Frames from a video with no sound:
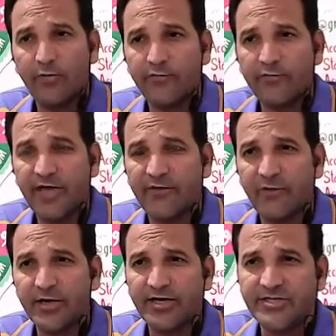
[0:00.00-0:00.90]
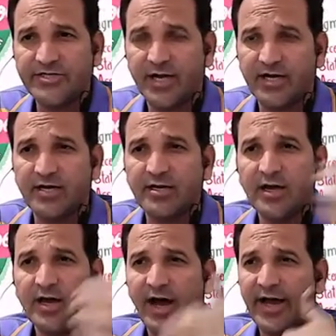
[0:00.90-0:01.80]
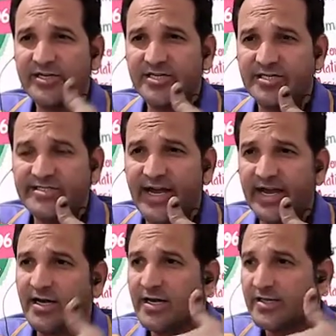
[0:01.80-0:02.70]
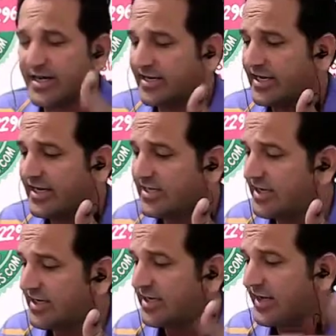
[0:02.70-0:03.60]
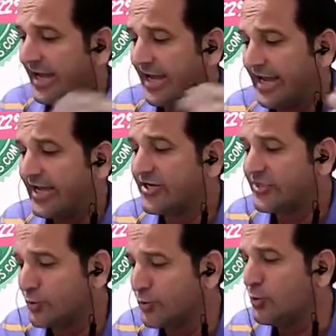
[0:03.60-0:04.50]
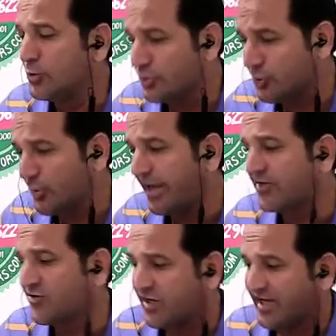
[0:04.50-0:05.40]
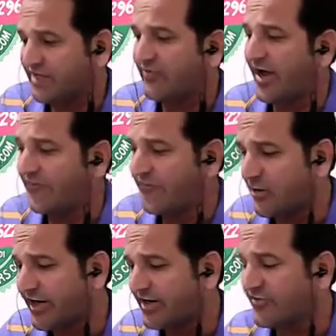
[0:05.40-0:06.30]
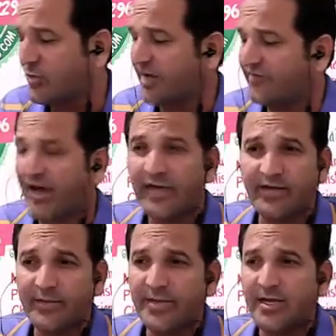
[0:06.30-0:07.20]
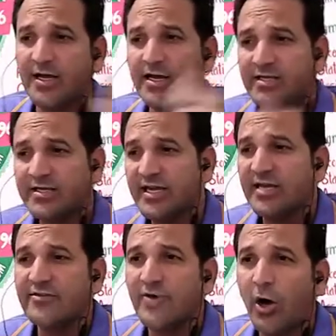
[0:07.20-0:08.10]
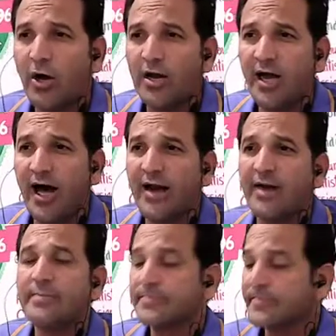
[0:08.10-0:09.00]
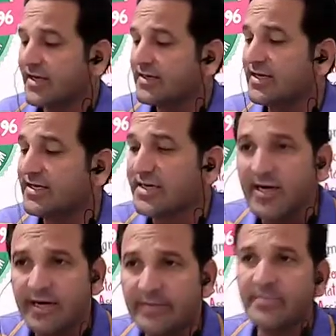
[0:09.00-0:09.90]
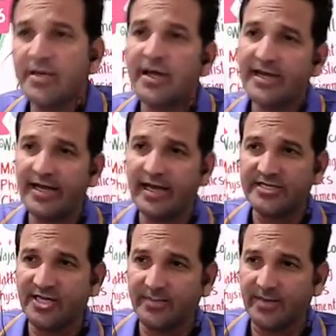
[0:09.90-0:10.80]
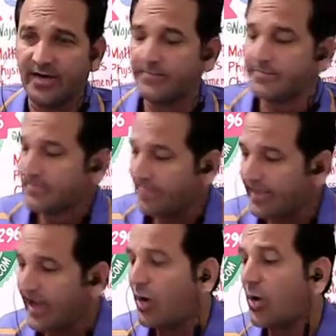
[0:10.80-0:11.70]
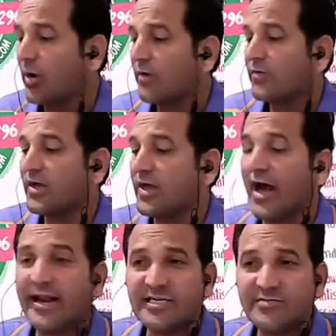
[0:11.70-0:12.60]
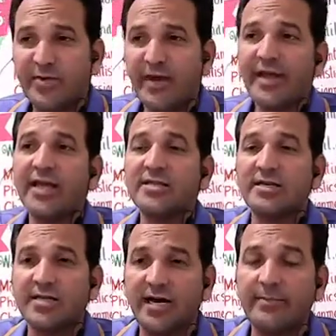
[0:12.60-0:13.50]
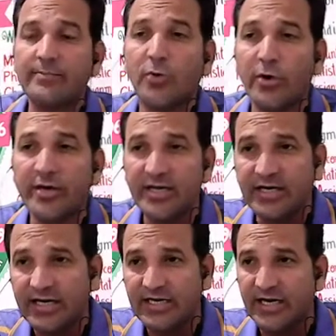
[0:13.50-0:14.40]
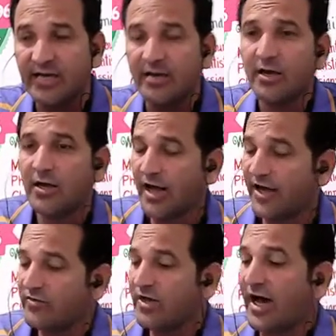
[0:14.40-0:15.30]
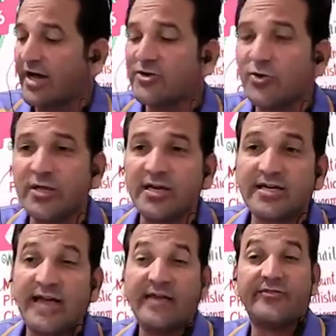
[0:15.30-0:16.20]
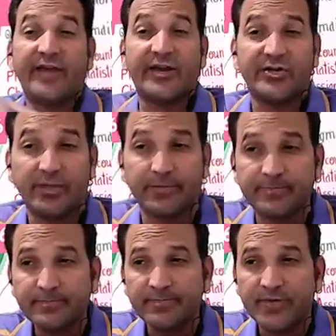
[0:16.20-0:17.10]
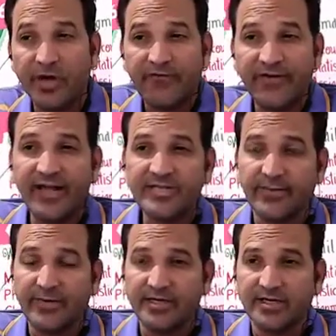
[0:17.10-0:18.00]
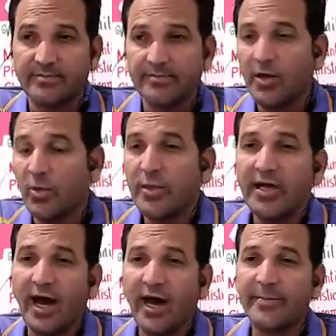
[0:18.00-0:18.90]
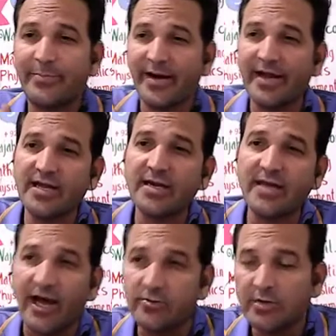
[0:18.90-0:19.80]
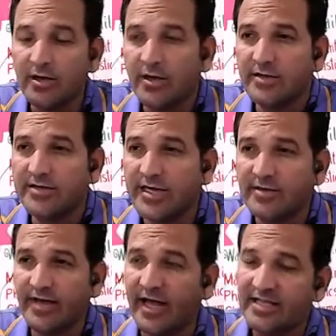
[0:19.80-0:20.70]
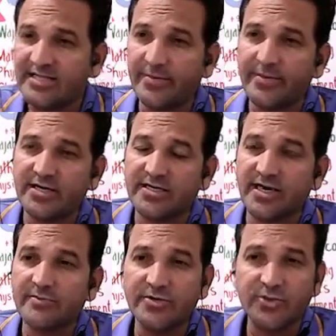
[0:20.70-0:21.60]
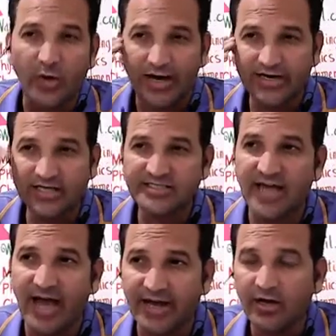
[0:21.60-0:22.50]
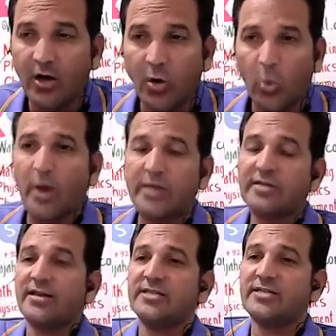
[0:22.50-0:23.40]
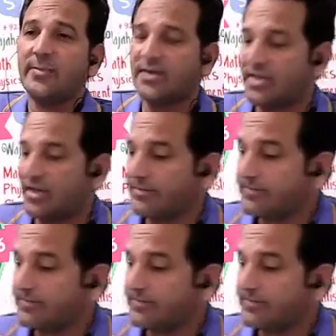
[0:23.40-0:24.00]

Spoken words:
We have already stated, I just said that either a, 2, 2a, 3xy, 4n square, 5ab, these all are the term in algebra. Now we are explaining the term more in detail and we are doing the dissection of an algebraic term. We are breaking down these algebraic terms to understand what is an algebraic term.